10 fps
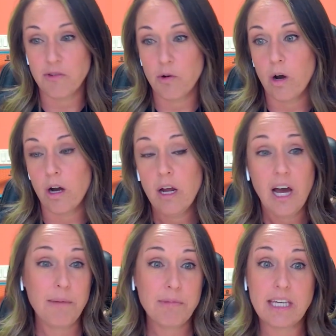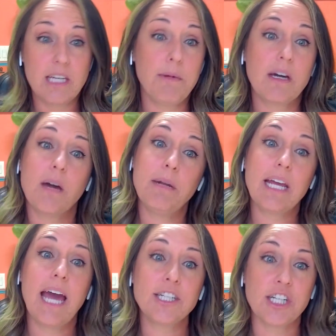or I'm thinking about coming
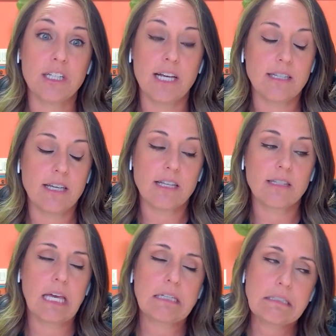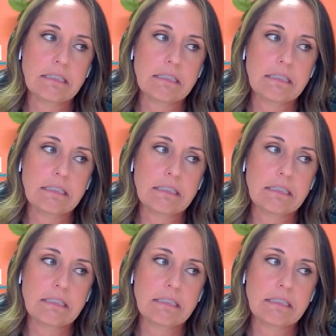to catching lessons, like,